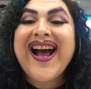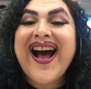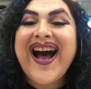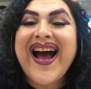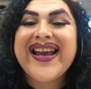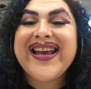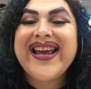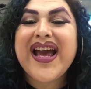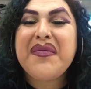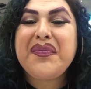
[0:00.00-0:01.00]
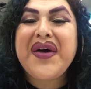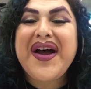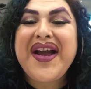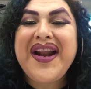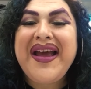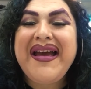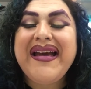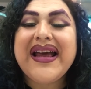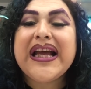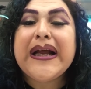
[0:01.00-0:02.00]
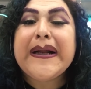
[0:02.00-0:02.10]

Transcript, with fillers: I get bite it.